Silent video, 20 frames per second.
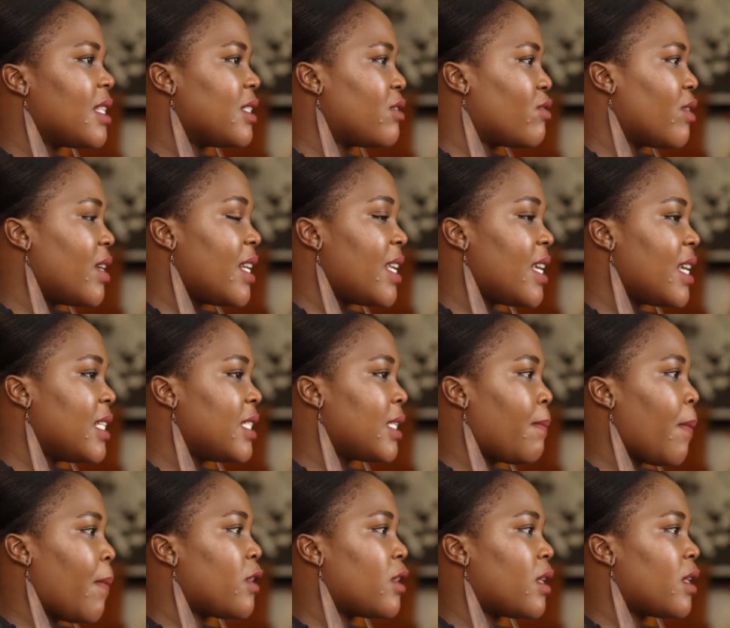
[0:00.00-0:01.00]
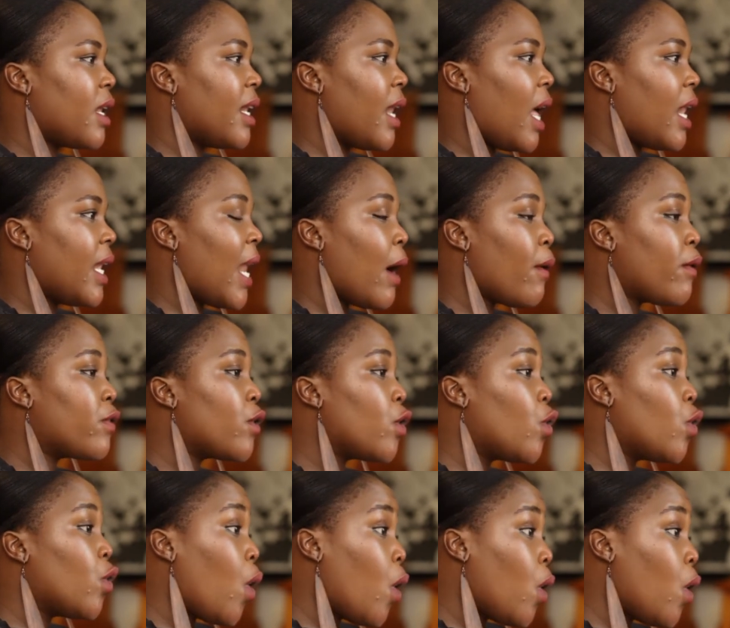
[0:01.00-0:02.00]
This really is about allowing
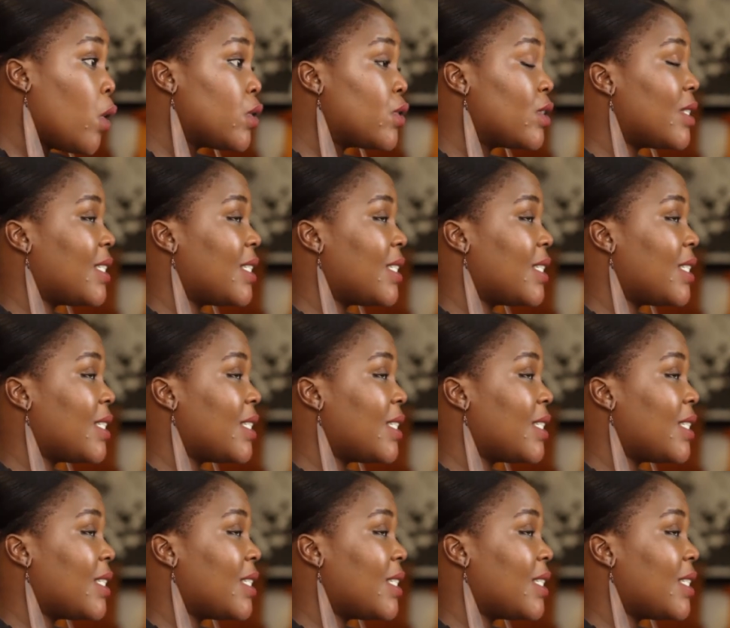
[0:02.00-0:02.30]
the law